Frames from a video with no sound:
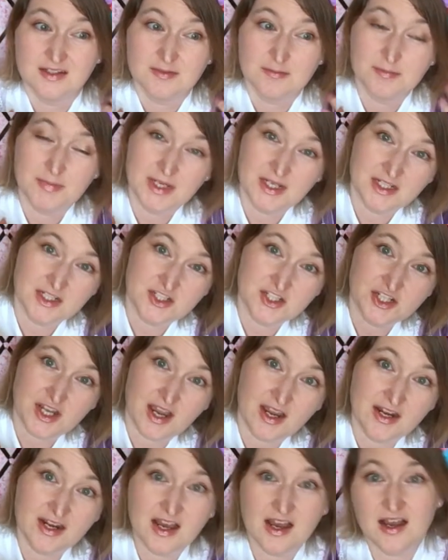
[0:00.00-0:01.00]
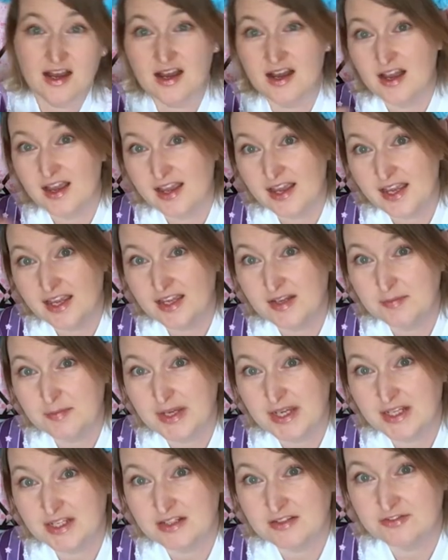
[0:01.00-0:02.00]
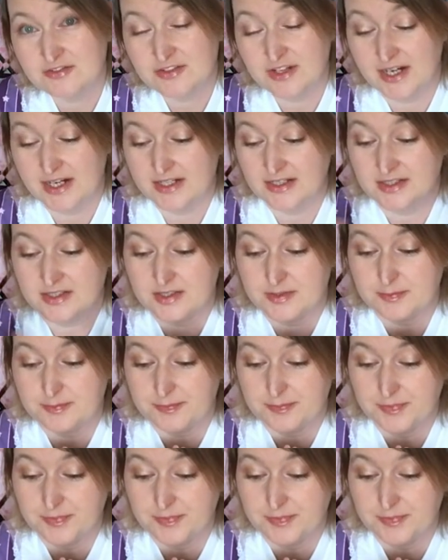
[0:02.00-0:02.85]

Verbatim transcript: made in China and made in France.